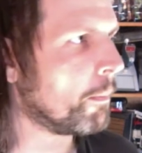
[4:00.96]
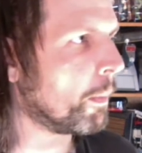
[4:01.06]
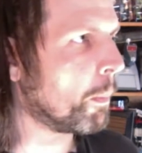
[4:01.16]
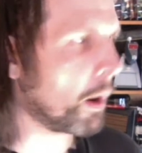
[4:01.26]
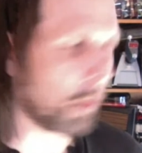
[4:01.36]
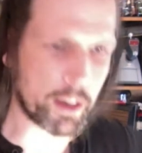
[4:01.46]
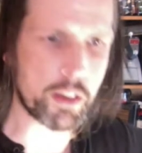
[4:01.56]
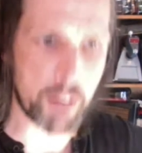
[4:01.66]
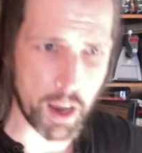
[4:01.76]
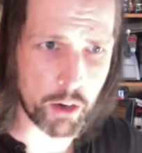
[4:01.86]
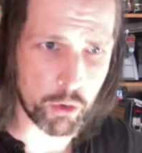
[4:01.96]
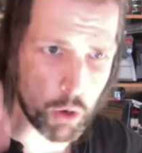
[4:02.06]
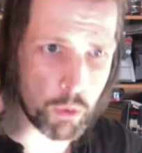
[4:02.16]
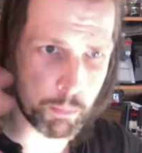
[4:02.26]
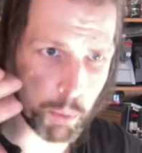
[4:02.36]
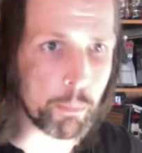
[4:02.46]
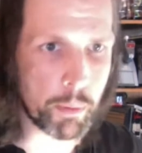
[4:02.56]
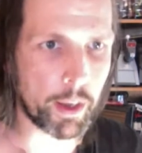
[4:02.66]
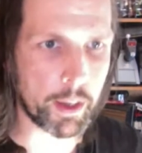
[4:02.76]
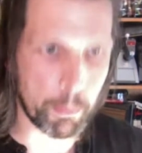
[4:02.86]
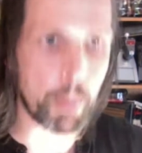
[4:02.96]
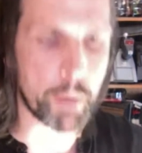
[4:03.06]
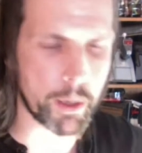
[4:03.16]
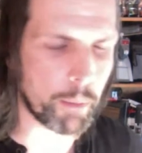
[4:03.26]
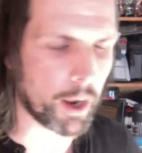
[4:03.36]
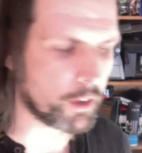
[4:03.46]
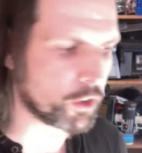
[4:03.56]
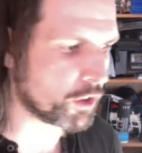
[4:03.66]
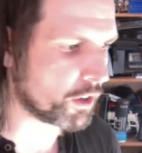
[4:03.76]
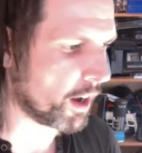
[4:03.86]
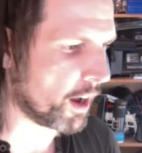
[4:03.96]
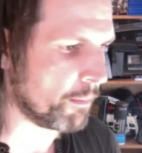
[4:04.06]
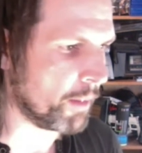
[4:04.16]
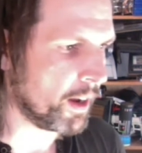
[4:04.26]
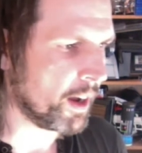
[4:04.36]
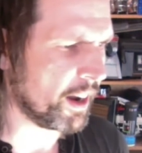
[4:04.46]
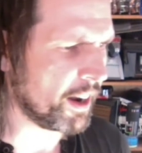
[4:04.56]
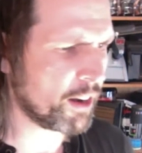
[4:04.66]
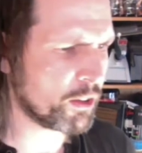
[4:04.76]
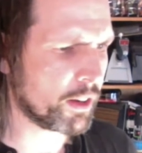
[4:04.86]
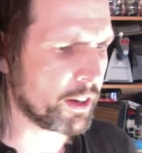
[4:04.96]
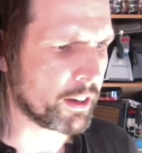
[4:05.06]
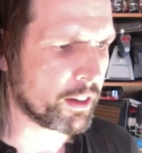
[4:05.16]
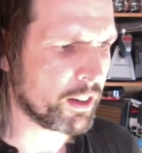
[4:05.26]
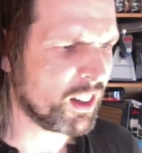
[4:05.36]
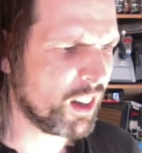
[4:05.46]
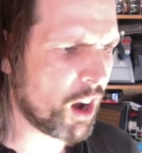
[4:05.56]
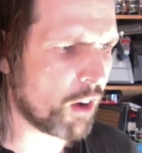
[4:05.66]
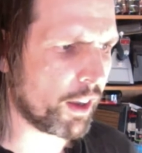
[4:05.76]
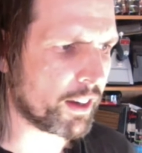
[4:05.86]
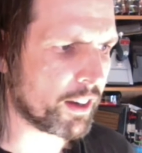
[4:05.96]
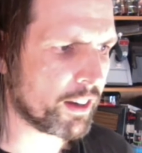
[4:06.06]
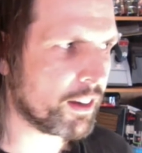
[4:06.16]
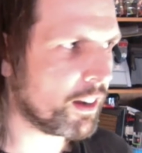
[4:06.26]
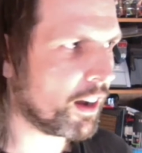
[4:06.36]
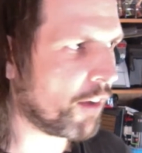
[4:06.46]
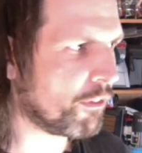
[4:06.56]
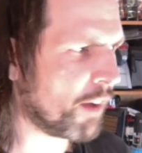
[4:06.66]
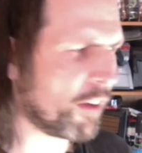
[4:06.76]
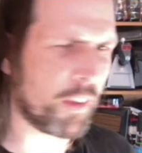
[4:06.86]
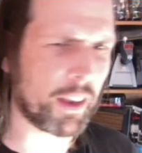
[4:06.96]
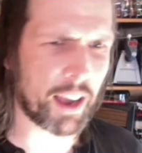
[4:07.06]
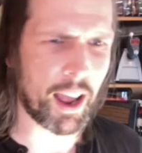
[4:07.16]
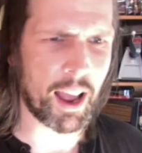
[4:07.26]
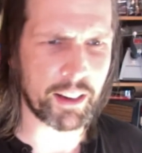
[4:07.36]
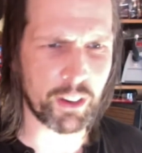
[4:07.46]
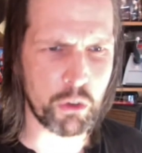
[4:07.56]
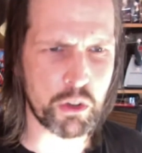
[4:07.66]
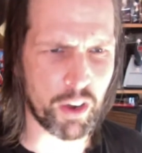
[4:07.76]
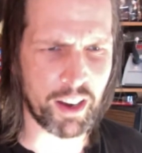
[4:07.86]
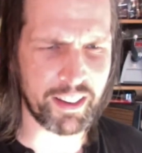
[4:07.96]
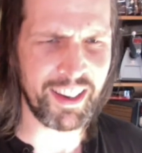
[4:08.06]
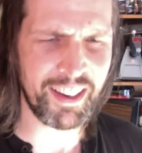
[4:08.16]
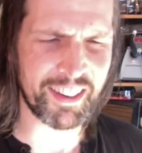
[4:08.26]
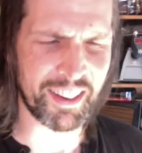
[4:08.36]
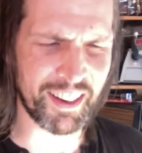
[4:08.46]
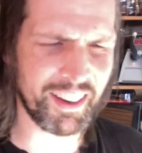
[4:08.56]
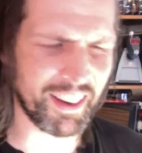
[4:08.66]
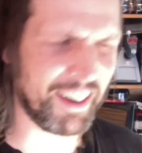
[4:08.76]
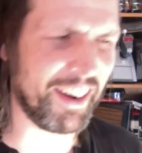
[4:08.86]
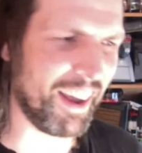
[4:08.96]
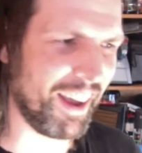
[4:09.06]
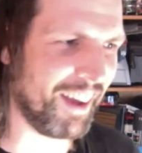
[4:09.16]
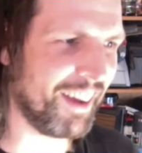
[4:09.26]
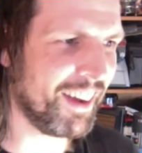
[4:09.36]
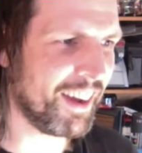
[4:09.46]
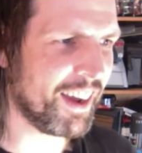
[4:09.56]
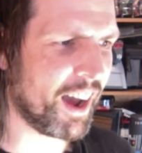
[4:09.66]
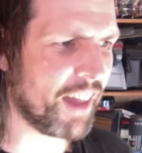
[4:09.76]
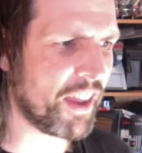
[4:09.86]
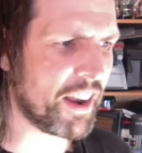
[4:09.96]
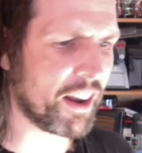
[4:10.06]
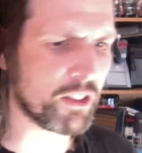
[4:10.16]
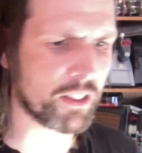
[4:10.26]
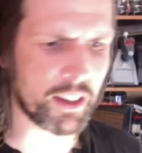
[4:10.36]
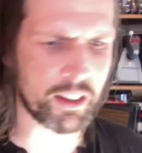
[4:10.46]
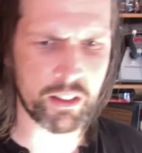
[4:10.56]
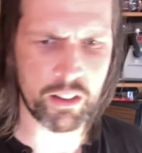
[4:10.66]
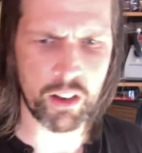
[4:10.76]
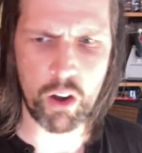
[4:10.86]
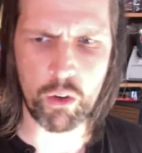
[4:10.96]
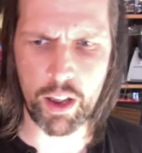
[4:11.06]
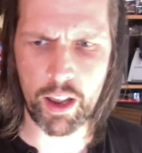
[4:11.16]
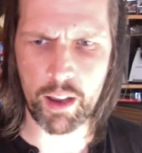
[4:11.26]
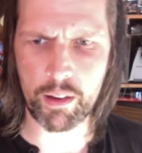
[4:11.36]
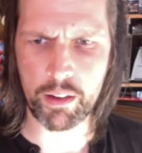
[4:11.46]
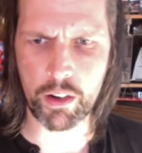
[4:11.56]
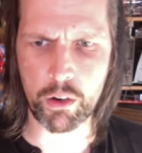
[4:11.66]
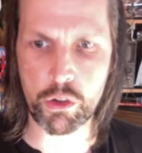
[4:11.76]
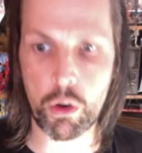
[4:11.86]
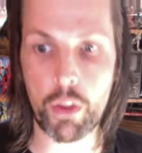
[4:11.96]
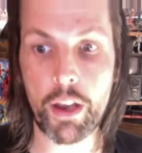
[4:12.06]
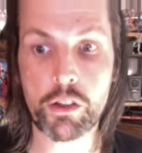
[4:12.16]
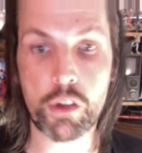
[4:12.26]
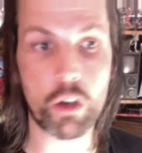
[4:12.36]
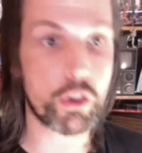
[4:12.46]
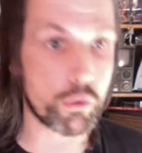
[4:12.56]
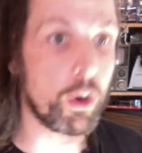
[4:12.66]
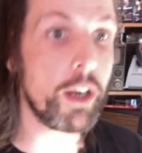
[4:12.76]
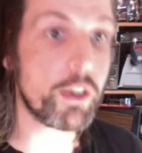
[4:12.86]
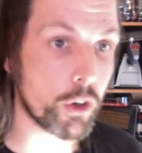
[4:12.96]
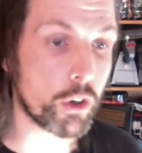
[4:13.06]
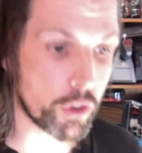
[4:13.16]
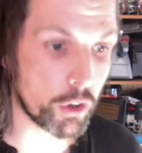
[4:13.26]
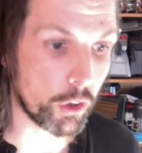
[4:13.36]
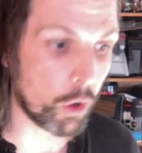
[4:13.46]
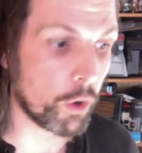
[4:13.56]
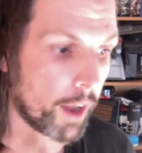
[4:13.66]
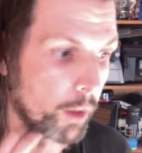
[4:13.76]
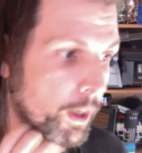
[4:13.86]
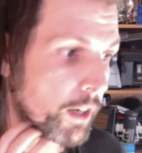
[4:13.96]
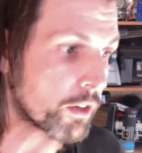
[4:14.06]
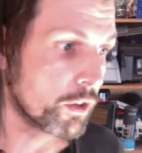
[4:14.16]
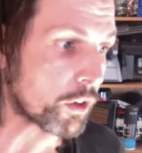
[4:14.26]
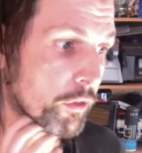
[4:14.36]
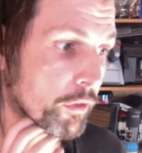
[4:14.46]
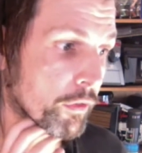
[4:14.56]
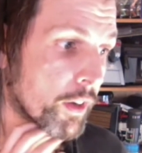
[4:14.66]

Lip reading: about like a scarecrow and a pumpkin patch, and then I was like, oh, like I felt like I had loads of ideas here, and then I was like, so then I started just researching a load of Halloween stuff,